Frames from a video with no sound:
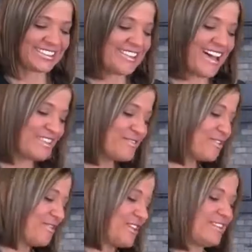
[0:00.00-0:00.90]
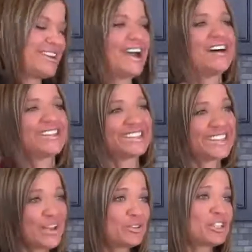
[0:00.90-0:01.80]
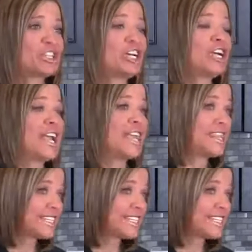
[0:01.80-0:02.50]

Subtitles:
now that we've figured out the temperature and the